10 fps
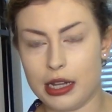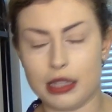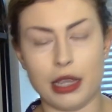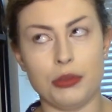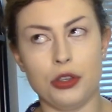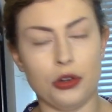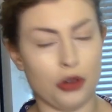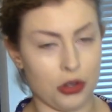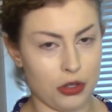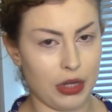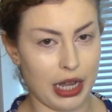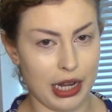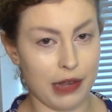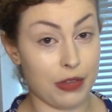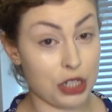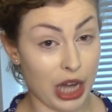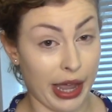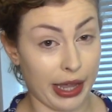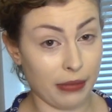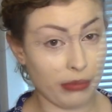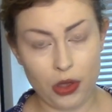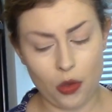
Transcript: except you're not doing any of the chatting?